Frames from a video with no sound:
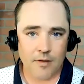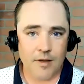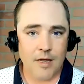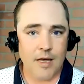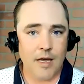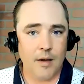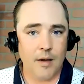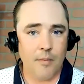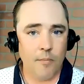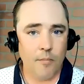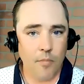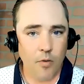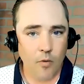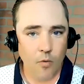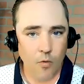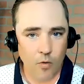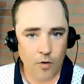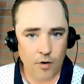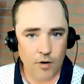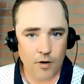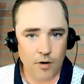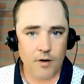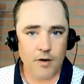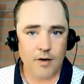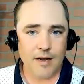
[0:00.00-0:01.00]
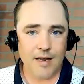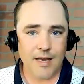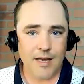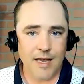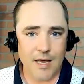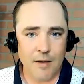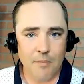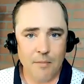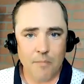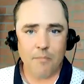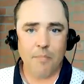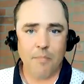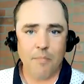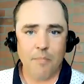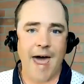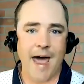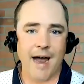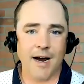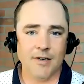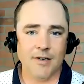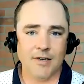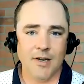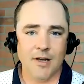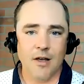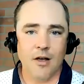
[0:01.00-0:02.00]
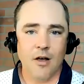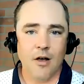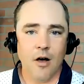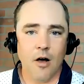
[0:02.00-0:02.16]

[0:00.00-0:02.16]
the important impact